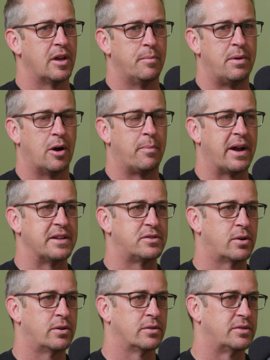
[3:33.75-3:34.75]
about my
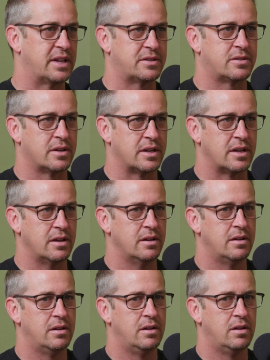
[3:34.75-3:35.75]
eternal destiny
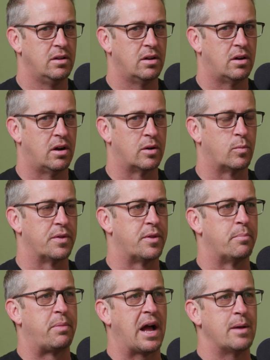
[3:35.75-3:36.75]
on what
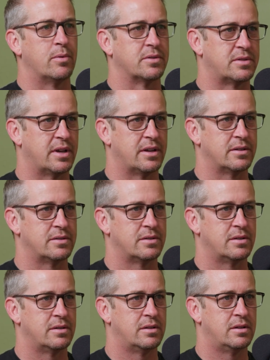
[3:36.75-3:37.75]
the Bible says,